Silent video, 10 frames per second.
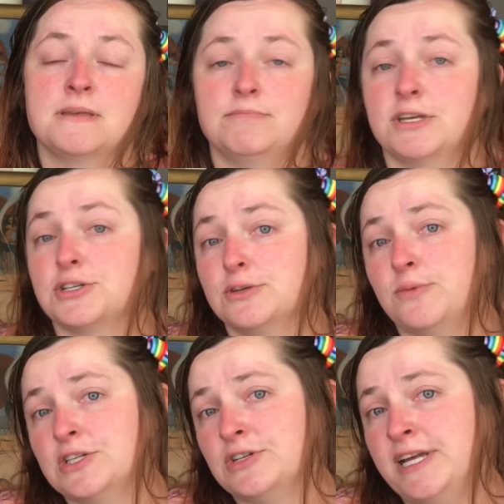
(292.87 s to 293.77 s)
Make sure to
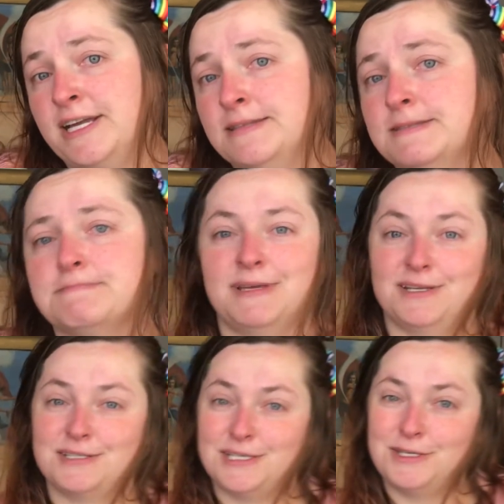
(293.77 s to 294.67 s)
wash your hands, and I'll
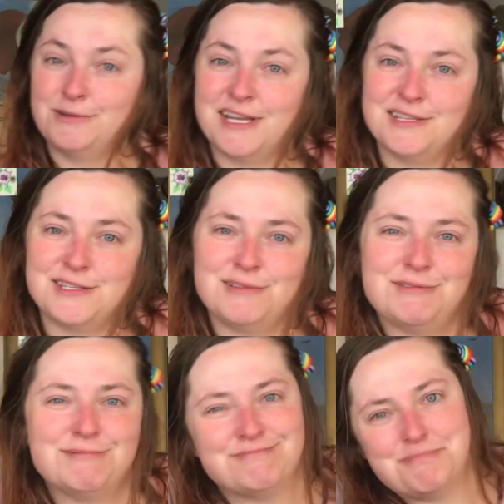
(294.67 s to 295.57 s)
see you again
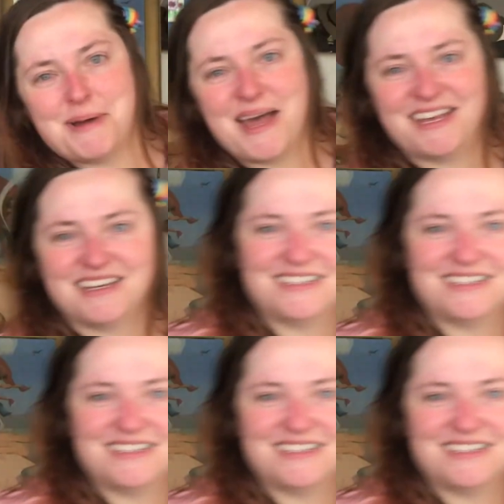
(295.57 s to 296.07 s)
soon. Bye.